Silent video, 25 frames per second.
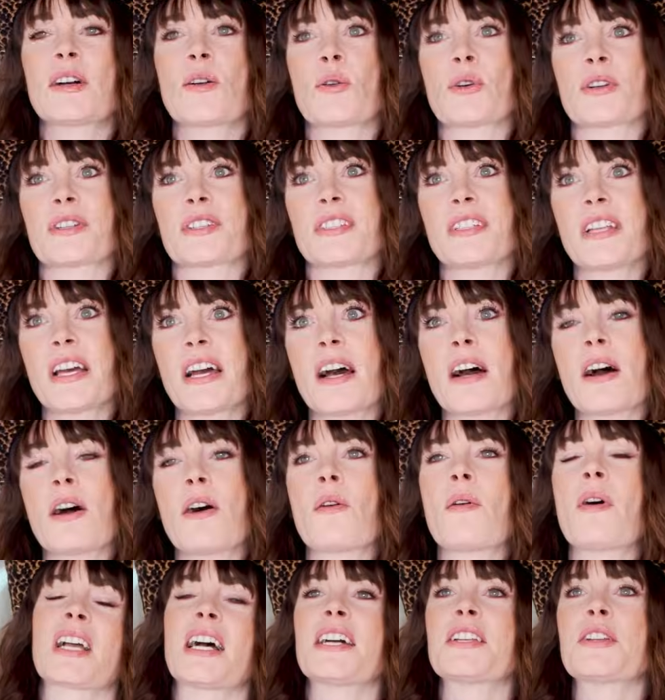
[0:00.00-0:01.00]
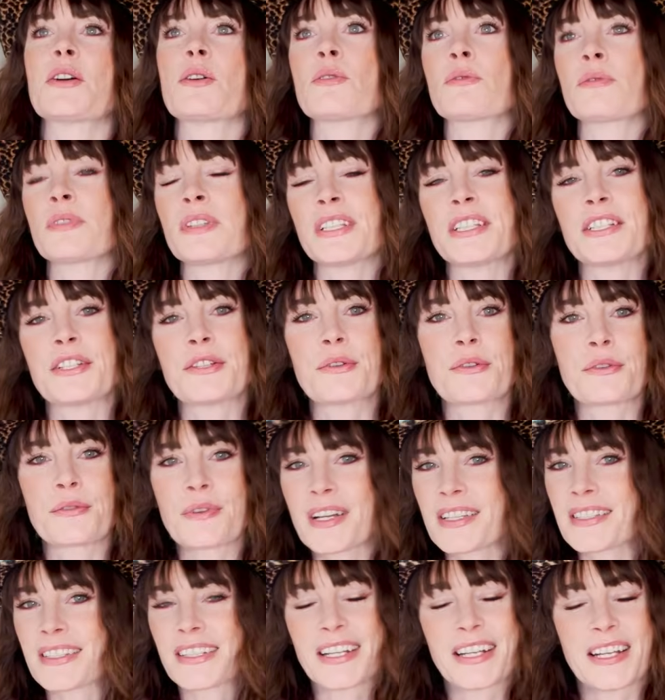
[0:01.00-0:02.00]
course, now I don't really do the
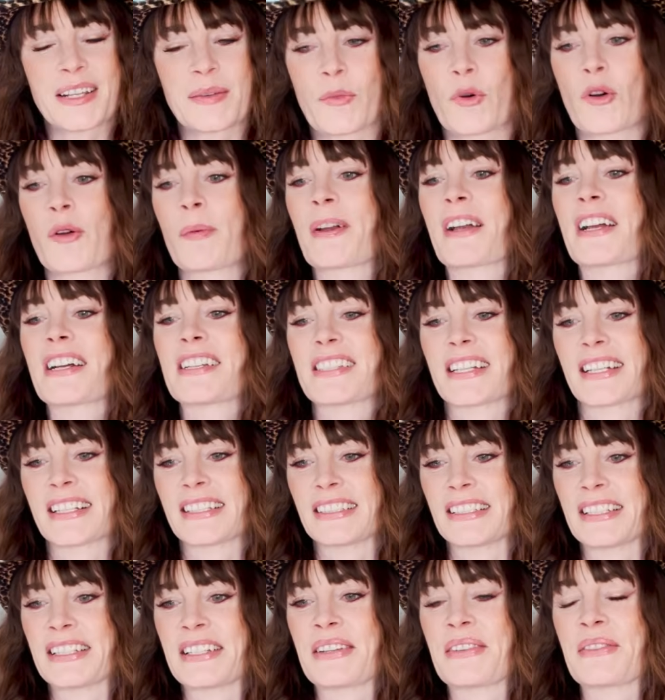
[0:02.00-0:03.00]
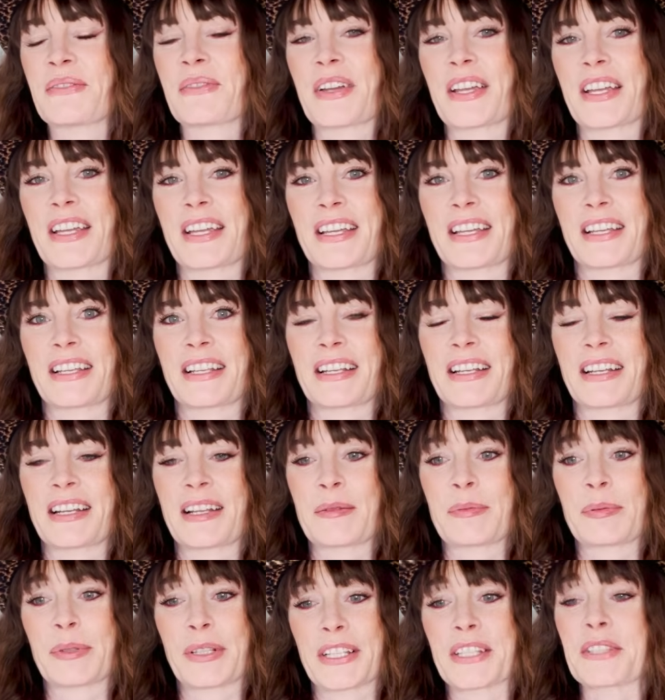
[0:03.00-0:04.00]
resin anymore because I live in
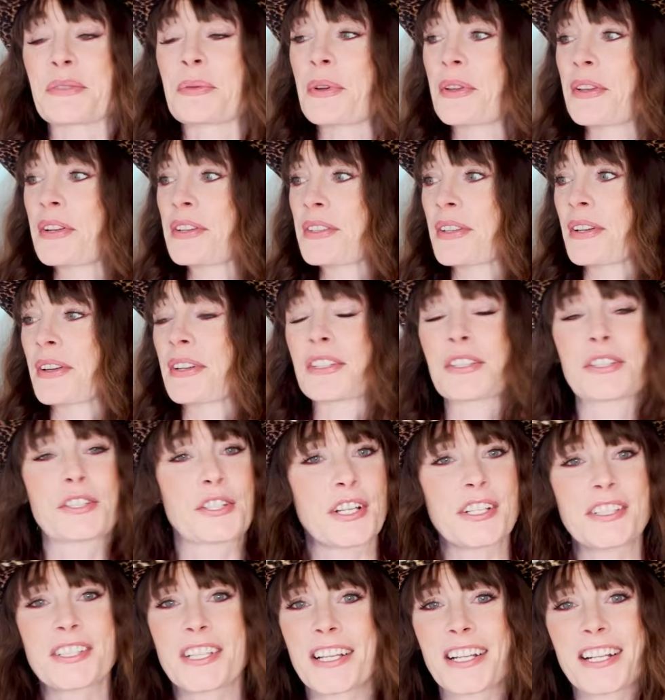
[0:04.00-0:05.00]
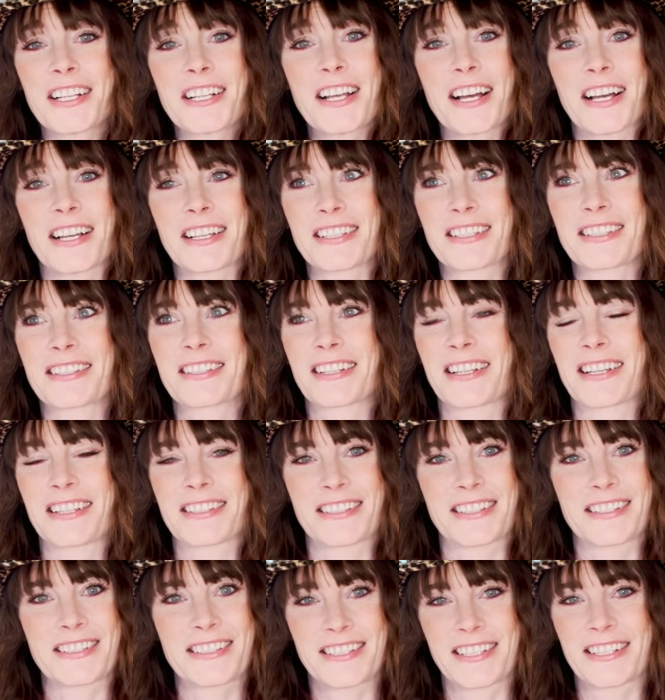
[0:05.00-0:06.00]
a place where there's a shit ton of dust
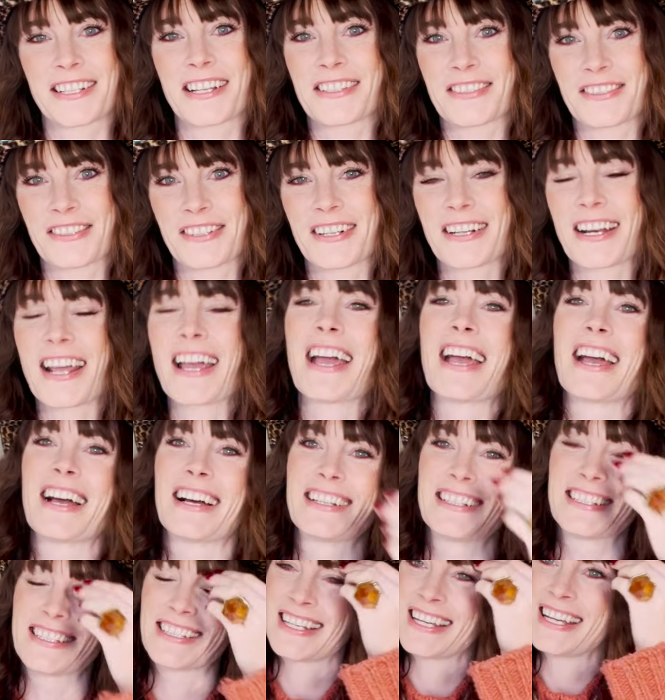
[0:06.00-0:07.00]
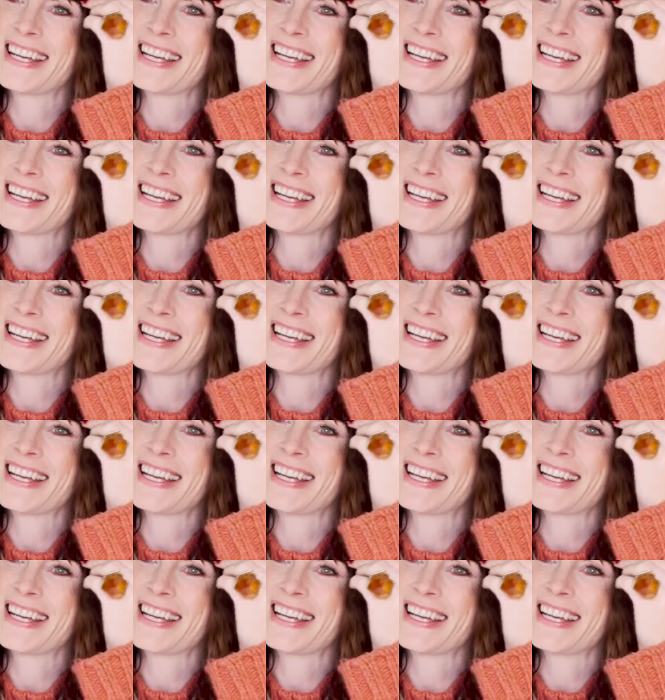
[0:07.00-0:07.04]
because it's the desert. And